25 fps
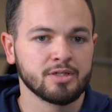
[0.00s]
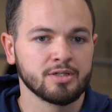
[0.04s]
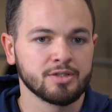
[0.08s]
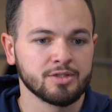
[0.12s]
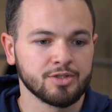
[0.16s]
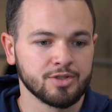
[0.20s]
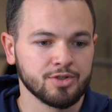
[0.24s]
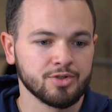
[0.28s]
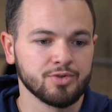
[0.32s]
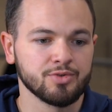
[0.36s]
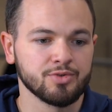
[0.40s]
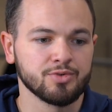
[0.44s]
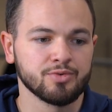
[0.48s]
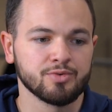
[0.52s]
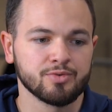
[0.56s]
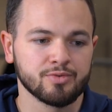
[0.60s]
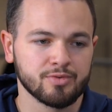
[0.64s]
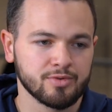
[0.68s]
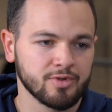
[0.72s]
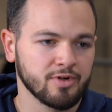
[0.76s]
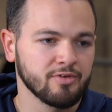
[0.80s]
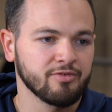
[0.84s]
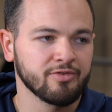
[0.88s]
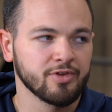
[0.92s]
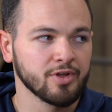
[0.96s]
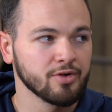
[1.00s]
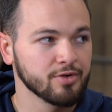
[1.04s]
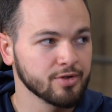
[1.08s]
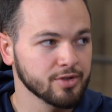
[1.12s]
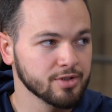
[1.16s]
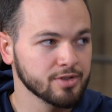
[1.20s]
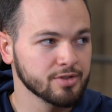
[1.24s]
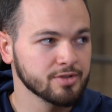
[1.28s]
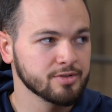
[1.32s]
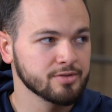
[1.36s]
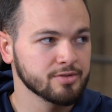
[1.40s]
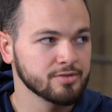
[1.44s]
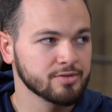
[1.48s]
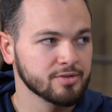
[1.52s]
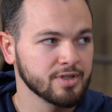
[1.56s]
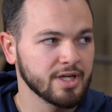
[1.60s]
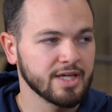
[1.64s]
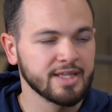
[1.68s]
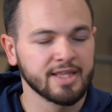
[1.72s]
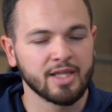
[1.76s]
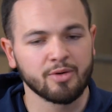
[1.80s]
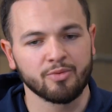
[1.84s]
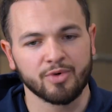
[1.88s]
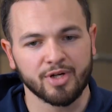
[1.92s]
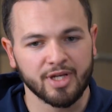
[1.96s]
to a floater.
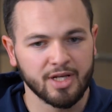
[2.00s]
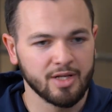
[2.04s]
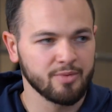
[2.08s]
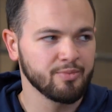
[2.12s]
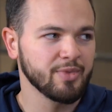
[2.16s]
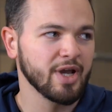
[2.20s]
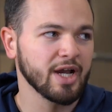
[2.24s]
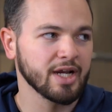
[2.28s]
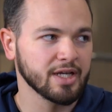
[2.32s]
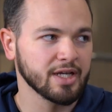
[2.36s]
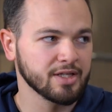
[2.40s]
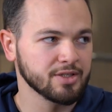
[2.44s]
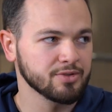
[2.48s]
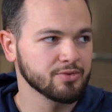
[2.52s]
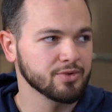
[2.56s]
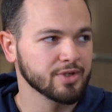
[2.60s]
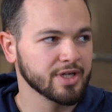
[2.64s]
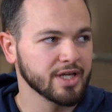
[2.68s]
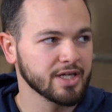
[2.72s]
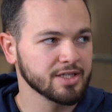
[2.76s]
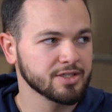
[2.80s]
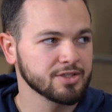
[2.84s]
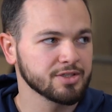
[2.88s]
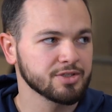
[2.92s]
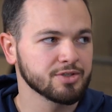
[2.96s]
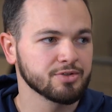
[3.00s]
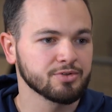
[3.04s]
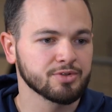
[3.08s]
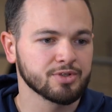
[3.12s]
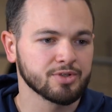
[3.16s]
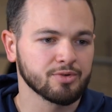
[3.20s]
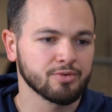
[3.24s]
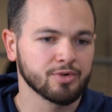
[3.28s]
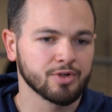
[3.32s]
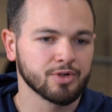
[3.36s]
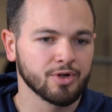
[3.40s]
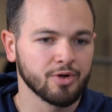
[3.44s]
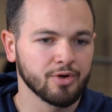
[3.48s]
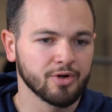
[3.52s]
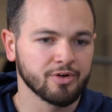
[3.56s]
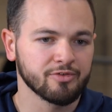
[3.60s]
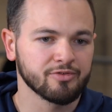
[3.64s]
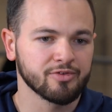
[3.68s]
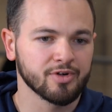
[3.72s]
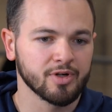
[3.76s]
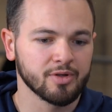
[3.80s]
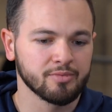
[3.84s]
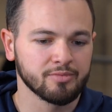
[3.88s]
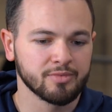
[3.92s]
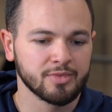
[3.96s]
And then we're getting back into a catch and shoot. So we're going
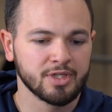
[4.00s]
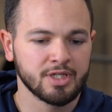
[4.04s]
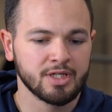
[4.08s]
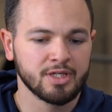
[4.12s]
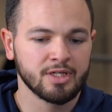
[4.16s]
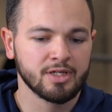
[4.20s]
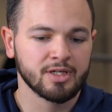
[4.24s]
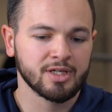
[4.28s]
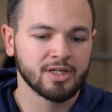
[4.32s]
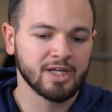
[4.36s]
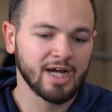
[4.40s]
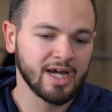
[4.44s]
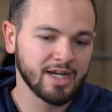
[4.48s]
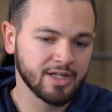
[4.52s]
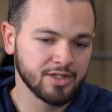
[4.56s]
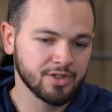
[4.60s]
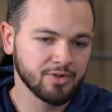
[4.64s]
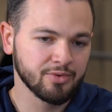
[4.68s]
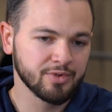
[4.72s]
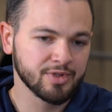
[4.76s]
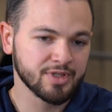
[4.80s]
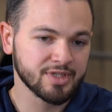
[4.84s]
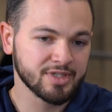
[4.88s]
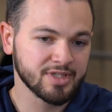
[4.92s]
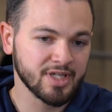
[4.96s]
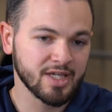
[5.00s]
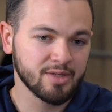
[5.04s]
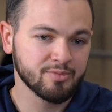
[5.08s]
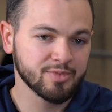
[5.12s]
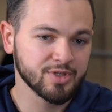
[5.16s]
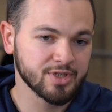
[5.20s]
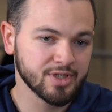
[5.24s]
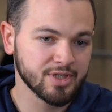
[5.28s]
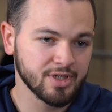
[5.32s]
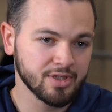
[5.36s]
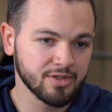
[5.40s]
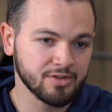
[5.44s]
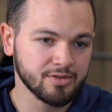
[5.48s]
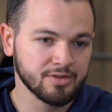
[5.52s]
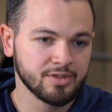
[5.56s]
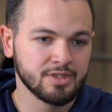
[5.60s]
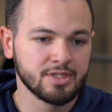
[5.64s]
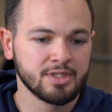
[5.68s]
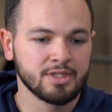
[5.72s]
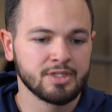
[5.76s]
from kind of doing the same skill